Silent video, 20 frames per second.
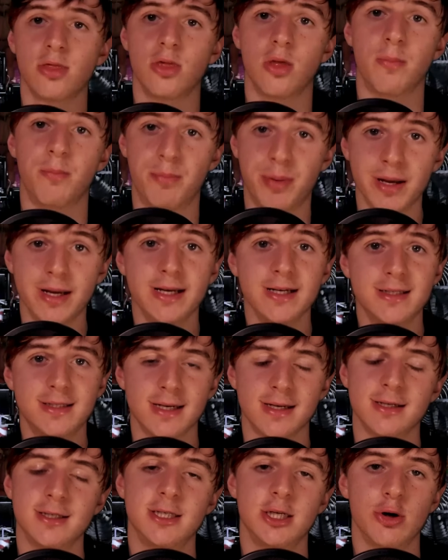The biggest
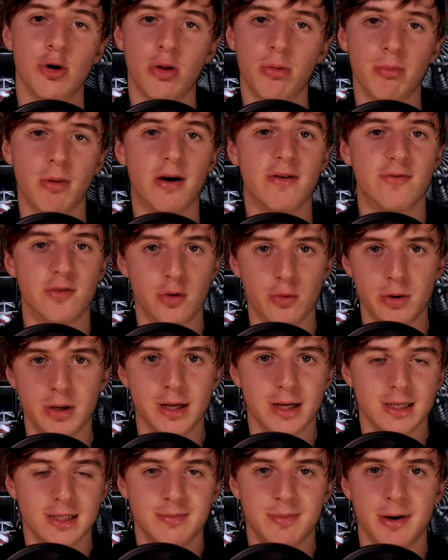issue with my viewing
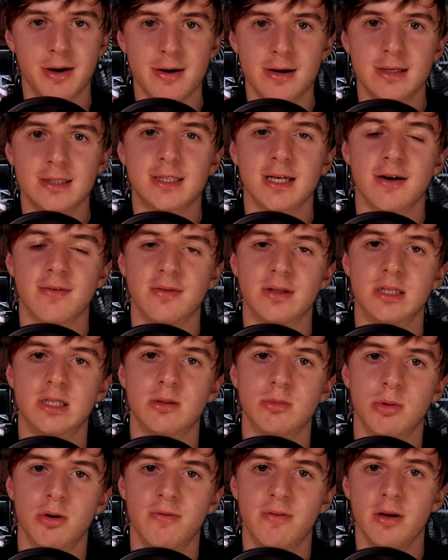experience of this
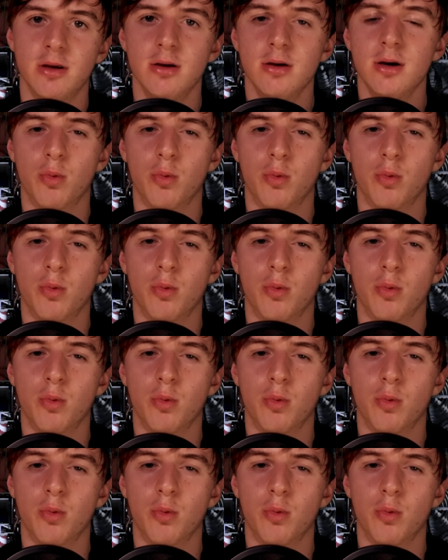movie